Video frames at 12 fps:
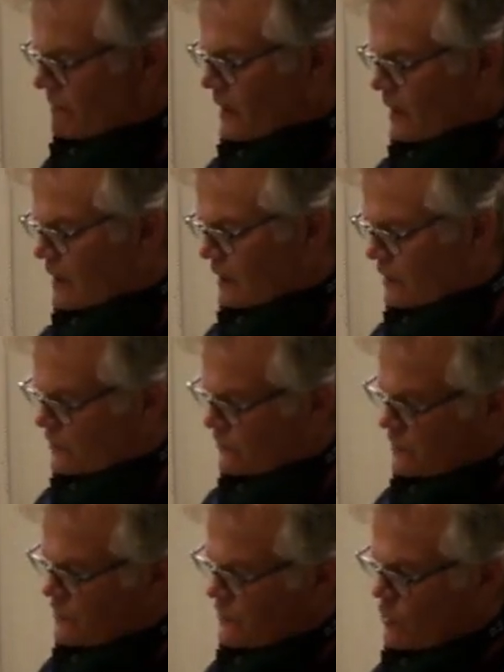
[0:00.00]
Can you see the
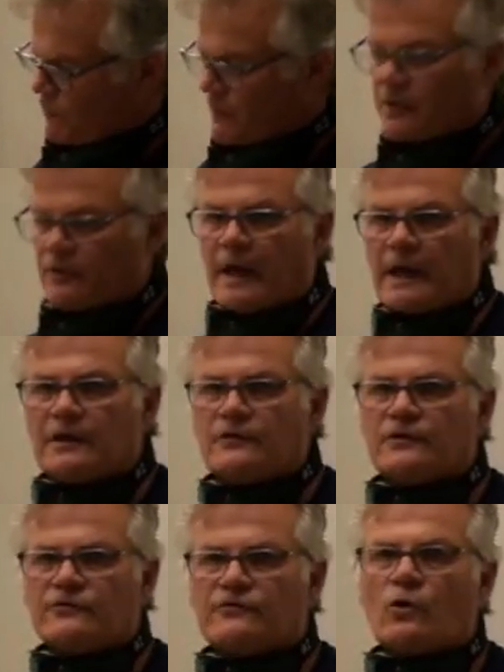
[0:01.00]
open grain in this
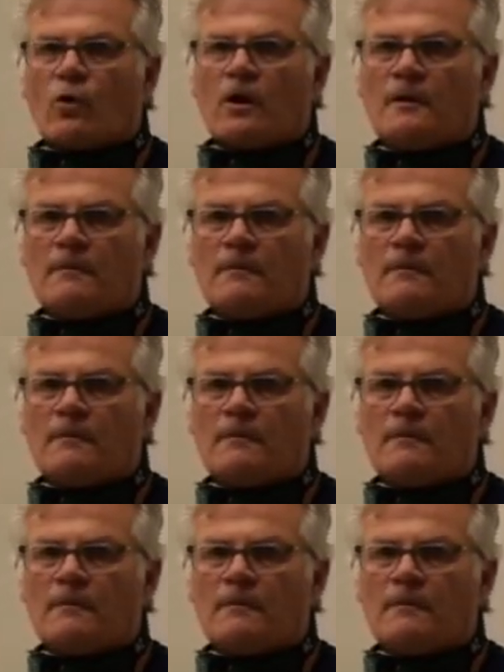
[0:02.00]
door?